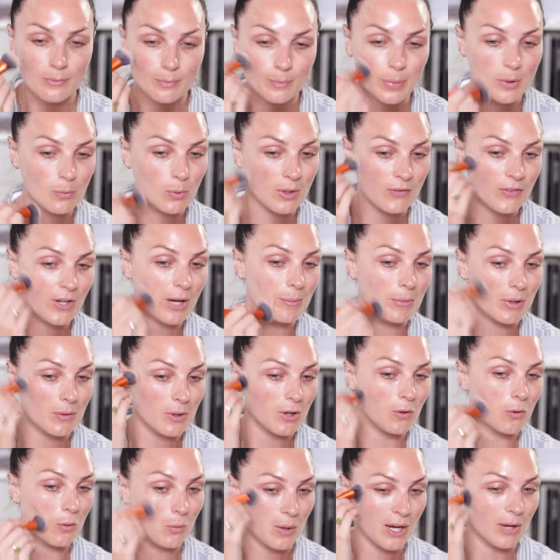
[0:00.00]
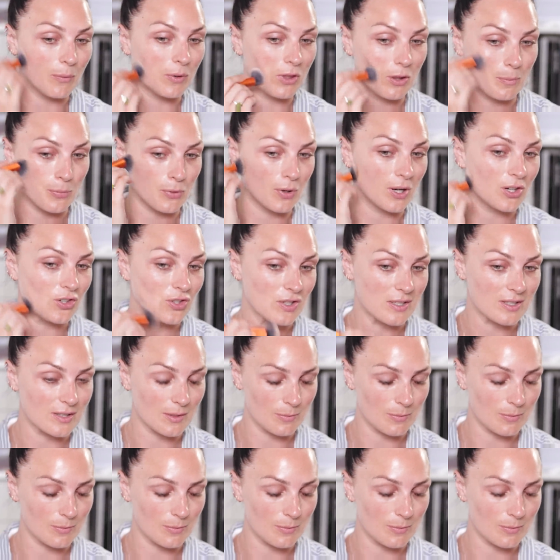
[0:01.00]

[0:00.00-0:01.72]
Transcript: but we've come a long way with the brushes,